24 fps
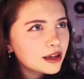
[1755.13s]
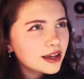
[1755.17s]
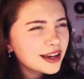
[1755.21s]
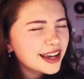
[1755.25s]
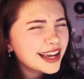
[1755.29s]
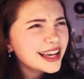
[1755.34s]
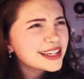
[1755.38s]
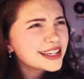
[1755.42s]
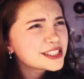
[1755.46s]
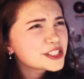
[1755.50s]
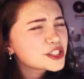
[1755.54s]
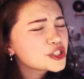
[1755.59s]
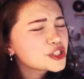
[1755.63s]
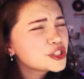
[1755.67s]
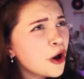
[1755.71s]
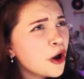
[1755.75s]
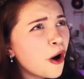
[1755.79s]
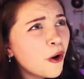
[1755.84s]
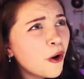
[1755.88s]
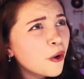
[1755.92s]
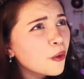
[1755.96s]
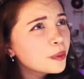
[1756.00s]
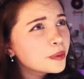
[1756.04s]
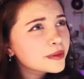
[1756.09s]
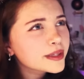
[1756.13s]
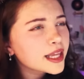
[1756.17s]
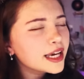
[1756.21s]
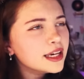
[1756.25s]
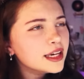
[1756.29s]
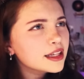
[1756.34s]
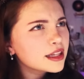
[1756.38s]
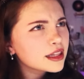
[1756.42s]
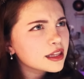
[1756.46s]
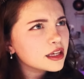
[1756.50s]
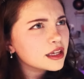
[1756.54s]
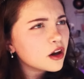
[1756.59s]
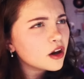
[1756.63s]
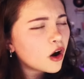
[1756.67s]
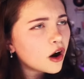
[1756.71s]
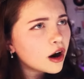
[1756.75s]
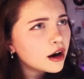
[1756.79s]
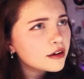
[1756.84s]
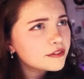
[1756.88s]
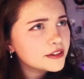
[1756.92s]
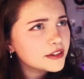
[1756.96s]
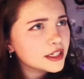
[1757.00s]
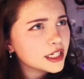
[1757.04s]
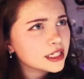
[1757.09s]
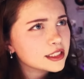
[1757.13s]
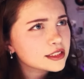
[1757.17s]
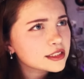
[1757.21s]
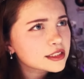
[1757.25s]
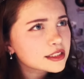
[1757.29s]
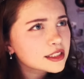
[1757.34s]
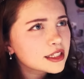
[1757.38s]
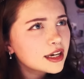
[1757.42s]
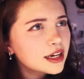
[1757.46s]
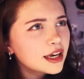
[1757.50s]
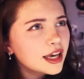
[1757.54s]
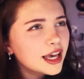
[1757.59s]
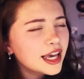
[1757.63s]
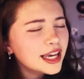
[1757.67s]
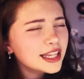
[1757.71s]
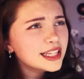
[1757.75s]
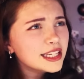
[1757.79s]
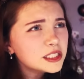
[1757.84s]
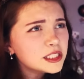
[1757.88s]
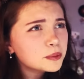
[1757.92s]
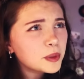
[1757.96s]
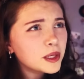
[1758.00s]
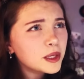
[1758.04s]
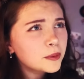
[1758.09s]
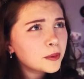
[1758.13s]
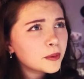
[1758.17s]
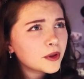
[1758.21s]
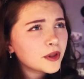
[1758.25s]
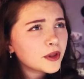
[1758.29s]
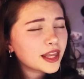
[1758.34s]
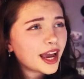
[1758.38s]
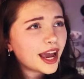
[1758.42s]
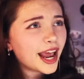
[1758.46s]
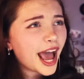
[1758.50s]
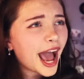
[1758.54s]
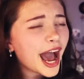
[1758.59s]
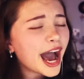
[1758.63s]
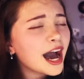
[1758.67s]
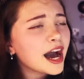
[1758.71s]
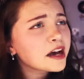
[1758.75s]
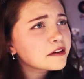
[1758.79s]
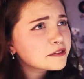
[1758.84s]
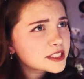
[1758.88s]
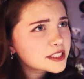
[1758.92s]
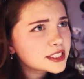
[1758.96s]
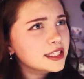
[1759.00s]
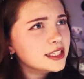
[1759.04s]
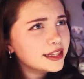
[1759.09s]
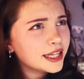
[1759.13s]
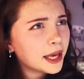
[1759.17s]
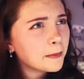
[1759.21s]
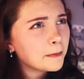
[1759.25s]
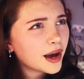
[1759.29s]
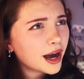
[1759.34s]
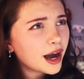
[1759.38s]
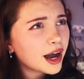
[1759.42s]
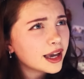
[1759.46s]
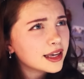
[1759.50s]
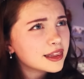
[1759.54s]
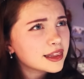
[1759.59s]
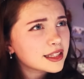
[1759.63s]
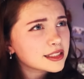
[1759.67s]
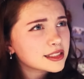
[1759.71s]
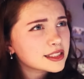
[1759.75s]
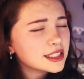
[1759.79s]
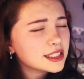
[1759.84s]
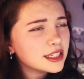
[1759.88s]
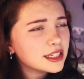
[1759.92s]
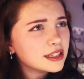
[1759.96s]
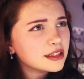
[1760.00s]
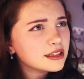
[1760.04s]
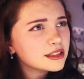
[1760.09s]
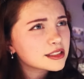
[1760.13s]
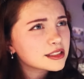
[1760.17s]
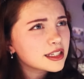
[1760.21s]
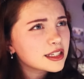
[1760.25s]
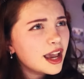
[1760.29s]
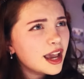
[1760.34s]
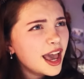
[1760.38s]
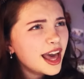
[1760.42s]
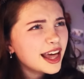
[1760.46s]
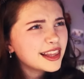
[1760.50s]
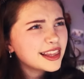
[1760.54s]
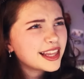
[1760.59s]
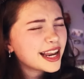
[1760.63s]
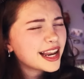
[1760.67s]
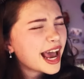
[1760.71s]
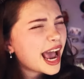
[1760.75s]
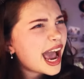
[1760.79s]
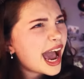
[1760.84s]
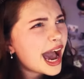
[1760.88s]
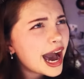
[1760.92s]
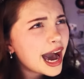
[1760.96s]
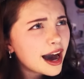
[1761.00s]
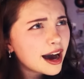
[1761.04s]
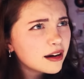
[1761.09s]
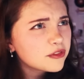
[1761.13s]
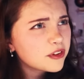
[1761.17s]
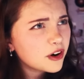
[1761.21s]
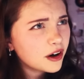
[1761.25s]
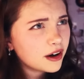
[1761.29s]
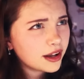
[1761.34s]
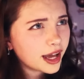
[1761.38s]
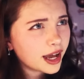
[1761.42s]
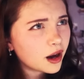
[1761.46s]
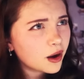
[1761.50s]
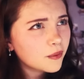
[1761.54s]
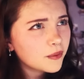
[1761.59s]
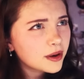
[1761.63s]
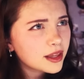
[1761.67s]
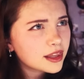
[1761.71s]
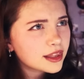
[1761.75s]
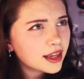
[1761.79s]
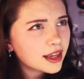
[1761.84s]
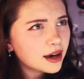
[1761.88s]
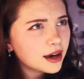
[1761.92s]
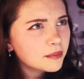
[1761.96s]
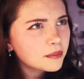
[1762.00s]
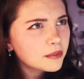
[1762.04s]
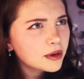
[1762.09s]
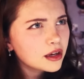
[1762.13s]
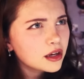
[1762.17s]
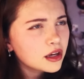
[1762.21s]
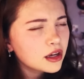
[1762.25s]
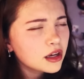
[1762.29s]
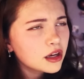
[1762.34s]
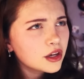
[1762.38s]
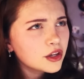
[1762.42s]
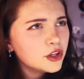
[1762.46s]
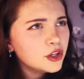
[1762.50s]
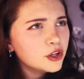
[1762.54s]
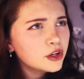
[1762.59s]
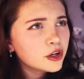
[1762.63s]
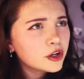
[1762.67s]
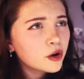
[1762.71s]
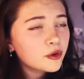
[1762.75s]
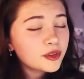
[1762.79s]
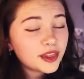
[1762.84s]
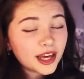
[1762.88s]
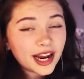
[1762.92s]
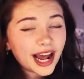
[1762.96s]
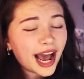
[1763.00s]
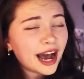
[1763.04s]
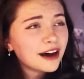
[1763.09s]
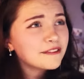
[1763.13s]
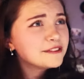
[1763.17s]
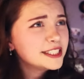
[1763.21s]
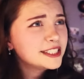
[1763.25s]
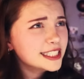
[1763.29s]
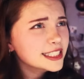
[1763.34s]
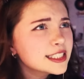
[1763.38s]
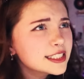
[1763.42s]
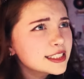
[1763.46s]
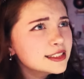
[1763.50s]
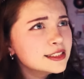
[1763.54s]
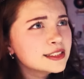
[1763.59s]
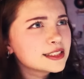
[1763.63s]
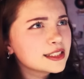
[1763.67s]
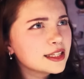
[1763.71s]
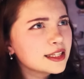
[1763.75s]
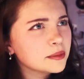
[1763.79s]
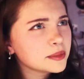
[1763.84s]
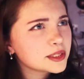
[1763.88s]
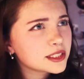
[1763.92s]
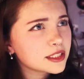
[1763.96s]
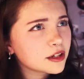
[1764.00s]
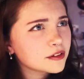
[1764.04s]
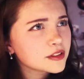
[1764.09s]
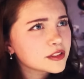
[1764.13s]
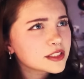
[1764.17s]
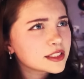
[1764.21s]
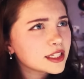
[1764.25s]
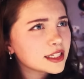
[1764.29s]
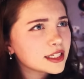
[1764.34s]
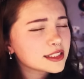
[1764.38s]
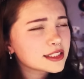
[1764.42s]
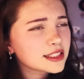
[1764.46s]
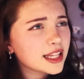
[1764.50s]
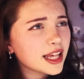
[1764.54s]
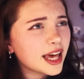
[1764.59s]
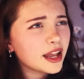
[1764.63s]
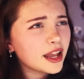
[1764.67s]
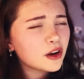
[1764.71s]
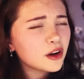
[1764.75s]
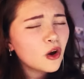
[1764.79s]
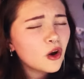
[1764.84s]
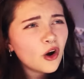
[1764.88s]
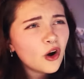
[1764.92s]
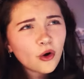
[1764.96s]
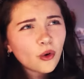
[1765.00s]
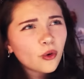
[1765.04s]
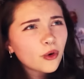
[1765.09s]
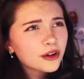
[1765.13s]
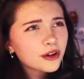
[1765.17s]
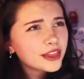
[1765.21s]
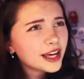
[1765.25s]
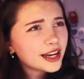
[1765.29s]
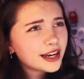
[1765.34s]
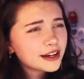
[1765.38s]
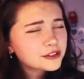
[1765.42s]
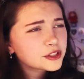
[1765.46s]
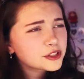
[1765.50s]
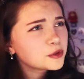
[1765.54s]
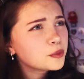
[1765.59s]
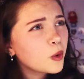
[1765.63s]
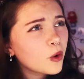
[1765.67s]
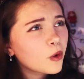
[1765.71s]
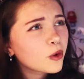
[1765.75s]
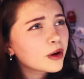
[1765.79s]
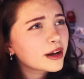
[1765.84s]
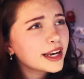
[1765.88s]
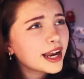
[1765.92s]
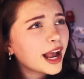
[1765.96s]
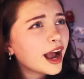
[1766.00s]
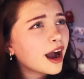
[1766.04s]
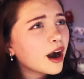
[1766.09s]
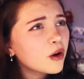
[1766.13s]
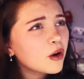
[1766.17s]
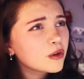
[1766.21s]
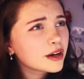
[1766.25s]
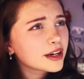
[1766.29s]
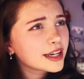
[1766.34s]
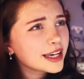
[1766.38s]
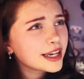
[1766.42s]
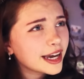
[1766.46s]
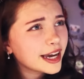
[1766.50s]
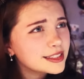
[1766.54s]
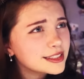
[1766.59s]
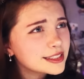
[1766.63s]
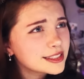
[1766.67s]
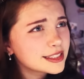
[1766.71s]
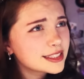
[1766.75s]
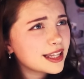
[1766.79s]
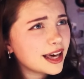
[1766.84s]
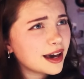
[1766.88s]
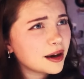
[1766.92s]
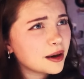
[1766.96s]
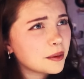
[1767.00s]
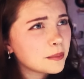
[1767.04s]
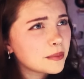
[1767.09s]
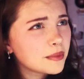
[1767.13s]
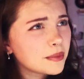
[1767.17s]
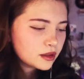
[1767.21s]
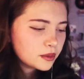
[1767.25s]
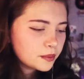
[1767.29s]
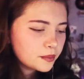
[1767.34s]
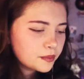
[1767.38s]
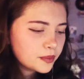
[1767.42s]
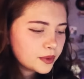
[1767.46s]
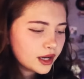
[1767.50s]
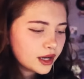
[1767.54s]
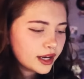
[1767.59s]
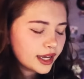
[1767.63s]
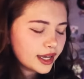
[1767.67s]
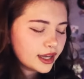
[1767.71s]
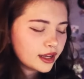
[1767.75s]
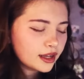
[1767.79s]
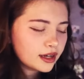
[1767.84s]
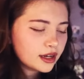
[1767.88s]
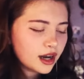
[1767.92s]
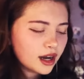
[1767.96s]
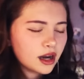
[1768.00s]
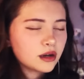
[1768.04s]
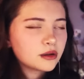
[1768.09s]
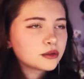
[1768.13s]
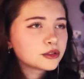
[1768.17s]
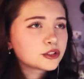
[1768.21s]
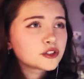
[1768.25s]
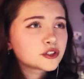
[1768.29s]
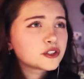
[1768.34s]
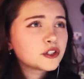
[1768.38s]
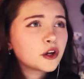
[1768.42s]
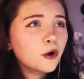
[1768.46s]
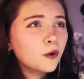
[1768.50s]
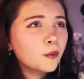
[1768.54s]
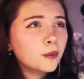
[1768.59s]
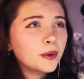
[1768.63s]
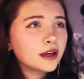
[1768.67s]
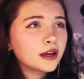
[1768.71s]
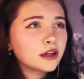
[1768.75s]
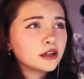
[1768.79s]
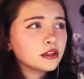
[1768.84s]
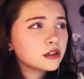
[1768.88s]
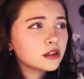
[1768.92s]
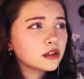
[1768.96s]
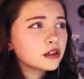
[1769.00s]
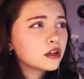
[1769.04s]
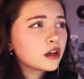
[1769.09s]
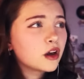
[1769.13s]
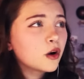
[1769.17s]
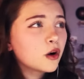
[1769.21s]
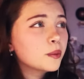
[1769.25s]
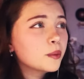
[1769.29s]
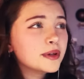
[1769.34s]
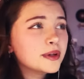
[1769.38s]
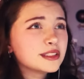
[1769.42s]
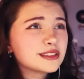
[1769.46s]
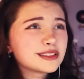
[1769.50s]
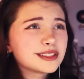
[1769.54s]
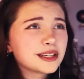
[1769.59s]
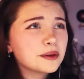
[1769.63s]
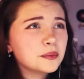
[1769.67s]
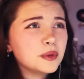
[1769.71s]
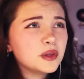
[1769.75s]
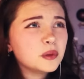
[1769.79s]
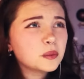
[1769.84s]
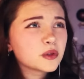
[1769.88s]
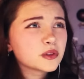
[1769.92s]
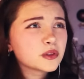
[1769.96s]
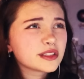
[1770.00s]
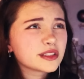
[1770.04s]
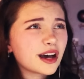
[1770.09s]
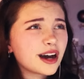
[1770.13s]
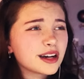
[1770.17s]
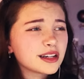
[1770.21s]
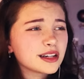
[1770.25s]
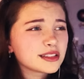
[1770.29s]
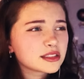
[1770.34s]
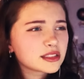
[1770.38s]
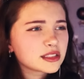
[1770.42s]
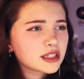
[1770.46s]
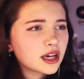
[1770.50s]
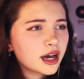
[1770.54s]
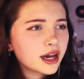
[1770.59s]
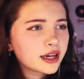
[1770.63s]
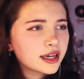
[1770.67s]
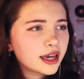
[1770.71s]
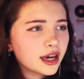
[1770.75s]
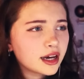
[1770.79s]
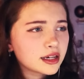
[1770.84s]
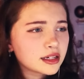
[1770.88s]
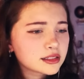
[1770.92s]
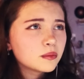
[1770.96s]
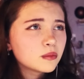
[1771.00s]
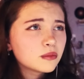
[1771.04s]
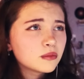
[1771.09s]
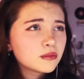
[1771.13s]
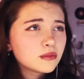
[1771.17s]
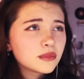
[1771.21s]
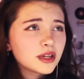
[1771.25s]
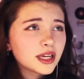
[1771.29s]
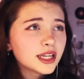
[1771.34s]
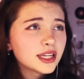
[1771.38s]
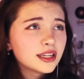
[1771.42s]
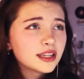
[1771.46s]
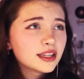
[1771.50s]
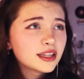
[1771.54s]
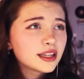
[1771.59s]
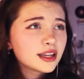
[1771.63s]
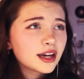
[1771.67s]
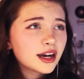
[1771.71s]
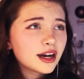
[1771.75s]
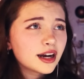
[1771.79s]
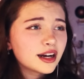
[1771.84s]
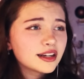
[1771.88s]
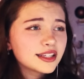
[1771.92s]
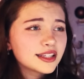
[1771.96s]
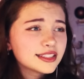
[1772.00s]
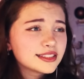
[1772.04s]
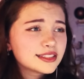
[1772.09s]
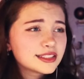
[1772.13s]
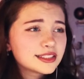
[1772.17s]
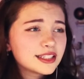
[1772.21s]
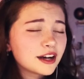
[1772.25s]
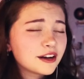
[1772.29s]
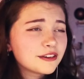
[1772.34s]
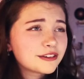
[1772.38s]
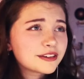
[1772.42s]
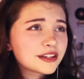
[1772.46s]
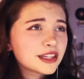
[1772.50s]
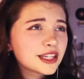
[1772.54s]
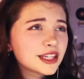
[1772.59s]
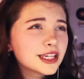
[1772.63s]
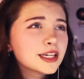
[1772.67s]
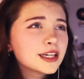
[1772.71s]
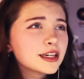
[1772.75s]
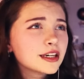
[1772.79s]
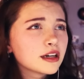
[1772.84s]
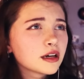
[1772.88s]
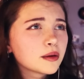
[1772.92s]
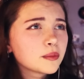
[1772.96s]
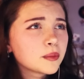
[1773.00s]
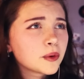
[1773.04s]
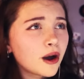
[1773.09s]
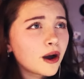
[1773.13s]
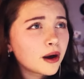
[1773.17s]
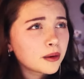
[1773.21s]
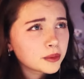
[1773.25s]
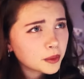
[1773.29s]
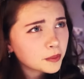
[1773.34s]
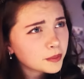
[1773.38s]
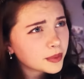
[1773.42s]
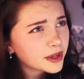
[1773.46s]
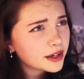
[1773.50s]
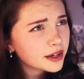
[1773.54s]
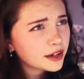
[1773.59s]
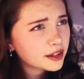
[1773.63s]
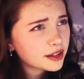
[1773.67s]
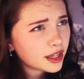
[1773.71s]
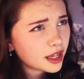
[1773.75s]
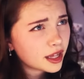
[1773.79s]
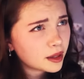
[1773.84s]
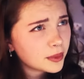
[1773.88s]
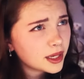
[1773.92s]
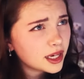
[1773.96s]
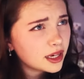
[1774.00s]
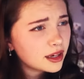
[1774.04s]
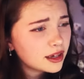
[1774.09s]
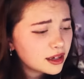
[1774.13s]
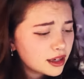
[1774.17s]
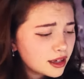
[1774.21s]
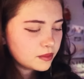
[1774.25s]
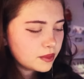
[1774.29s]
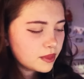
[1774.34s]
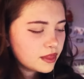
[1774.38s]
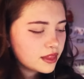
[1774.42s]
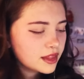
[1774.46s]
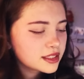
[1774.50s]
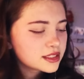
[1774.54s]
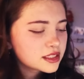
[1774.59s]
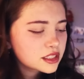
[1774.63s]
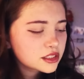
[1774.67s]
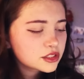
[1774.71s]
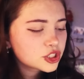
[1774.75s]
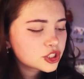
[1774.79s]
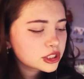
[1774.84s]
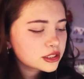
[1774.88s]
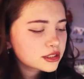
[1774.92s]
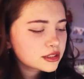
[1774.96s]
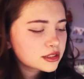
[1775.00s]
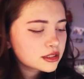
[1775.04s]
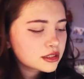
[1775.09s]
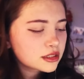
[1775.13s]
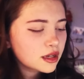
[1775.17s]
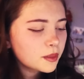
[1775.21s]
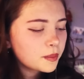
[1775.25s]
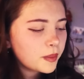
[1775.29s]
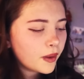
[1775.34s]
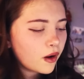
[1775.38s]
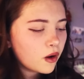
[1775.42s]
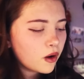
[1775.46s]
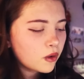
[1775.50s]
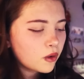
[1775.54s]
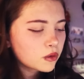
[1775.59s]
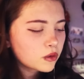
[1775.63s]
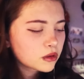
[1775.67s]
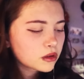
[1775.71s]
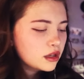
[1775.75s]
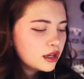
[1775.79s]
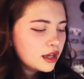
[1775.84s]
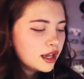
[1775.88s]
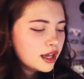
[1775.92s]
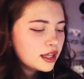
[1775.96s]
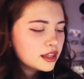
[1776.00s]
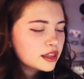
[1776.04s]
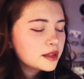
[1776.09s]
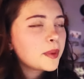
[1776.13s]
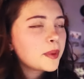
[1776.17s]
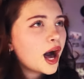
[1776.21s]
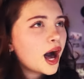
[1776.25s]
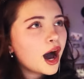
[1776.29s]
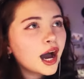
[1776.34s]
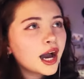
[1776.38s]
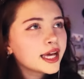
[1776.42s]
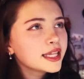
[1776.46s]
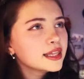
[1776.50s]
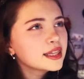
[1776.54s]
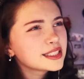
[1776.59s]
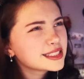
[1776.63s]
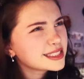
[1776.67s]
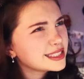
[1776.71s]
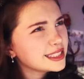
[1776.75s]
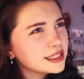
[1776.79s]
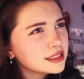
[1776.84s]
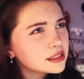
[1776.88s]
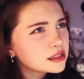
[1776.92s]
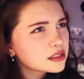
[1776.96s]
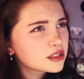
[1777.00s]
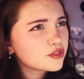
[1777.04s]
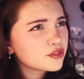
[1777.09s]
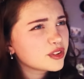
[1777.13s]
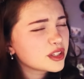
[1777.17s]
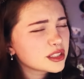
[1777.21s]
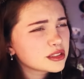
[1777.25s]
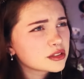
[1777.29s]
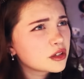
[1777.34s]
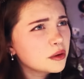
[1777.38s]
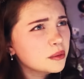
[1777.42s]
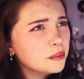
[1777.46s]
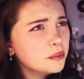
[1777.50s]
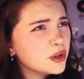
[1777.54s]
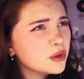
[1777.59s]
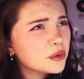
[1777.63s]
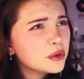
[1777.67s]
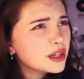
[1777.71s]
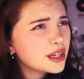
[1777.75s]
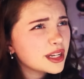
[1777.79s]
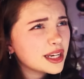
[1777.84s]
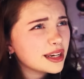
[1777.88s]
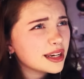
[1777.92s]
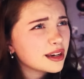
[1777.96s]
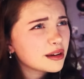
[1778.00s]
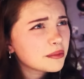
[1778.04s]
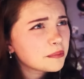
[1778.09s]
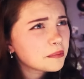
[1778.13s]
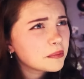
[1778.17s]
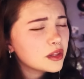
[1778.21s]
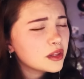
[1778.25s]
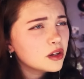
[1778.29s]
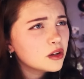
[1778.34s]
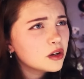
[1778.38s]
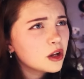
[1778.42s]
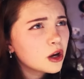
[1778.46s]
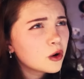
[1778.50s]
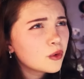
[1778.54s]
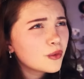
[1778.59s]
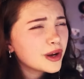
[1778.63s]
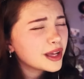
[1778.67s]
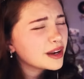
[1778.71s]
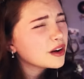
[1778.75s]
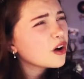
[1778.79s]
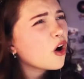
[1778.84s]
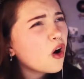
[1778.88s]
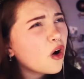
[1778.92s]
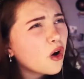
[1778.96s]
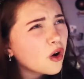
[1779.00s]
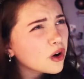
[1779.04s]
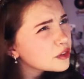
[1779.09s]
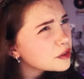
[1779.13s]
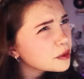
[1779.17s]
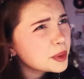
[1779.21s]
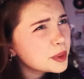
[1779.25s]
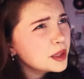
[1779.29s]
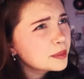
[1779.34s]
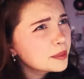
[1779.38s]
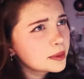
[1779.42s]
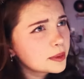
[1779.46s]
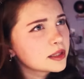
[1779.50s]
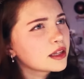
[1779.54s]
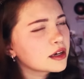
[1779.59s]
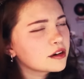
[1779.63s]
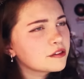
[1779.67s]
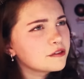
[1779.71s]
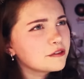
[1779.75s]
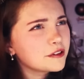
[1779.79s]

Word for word: It's so blatantly obvious. These people that have seen them behind the scenes, that have hung out with them, you know, that have distanced themselves since then, or that have spoken out against them. But I was just hoping to open some people's eyes, I guess. And it's definitely a problem bigger than me. This is just about the behind the scenes of this community, you know, and all the people that have